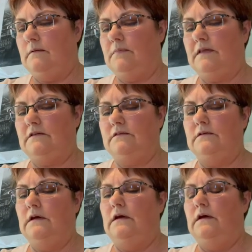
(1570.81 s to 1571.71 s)
But that's,
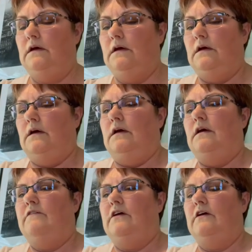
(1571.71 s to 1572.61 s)

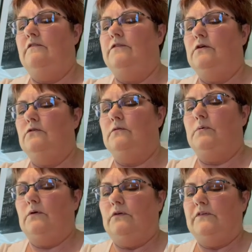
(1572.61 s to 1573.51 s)
if you hear
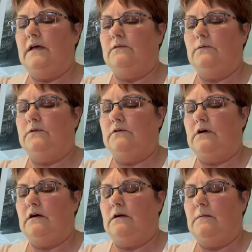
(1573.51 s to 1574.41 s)
fusibles, that's what they're
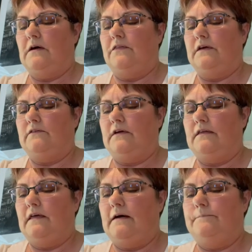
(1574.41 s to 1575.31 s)
talking about, things
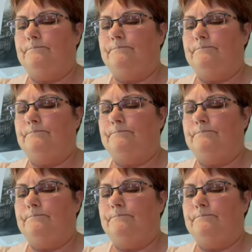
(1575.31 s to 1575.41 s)
like that.